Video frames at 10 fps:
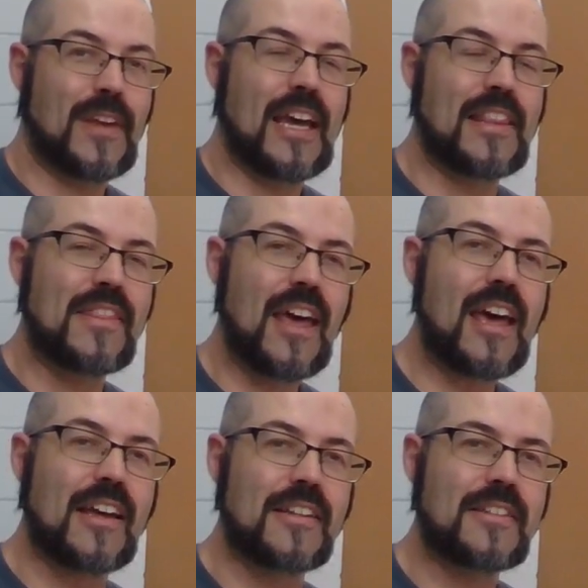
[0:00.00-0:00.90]
And
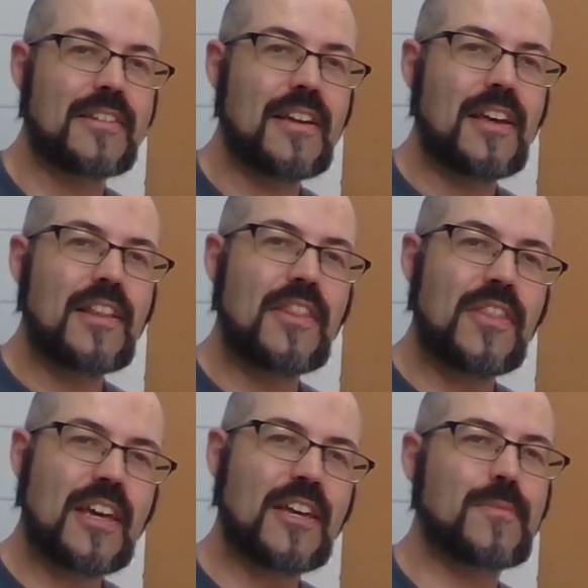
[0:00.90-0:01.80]
then
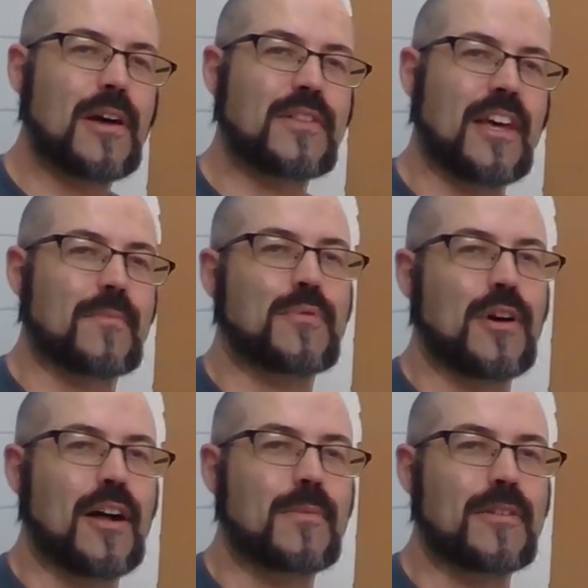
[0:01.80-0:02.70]
think about that
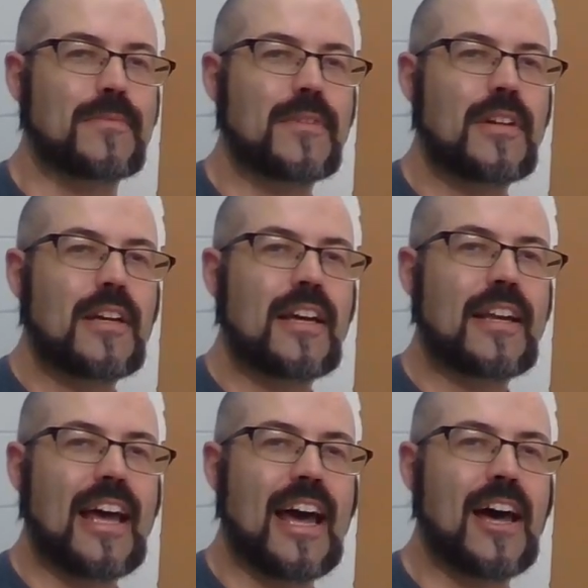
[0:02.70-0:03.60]
problem and
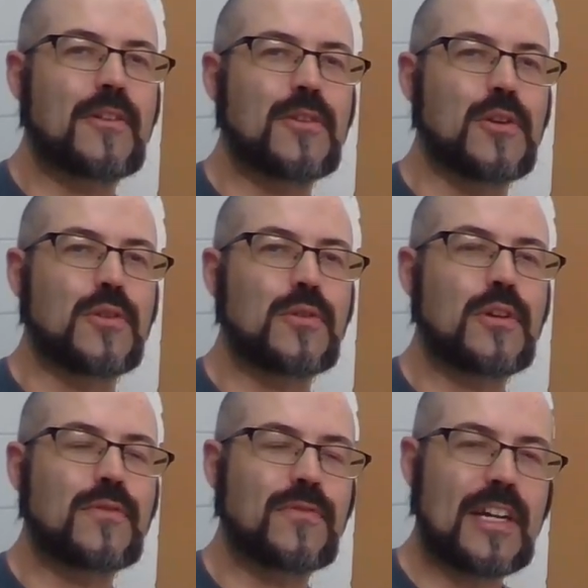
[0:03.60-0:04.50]
how you
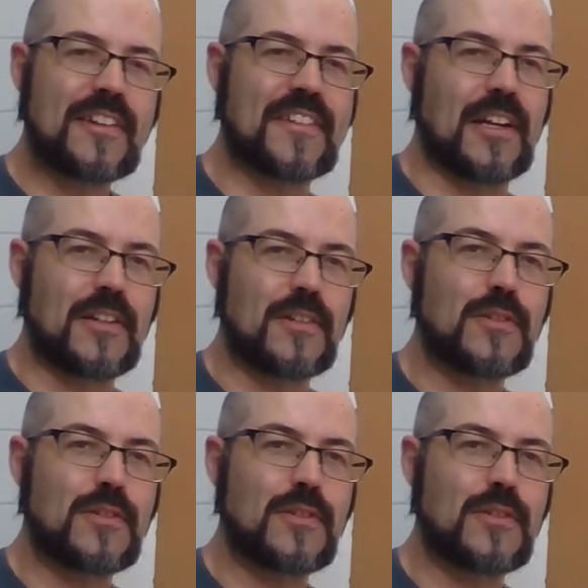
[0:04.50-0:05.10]
could fix it.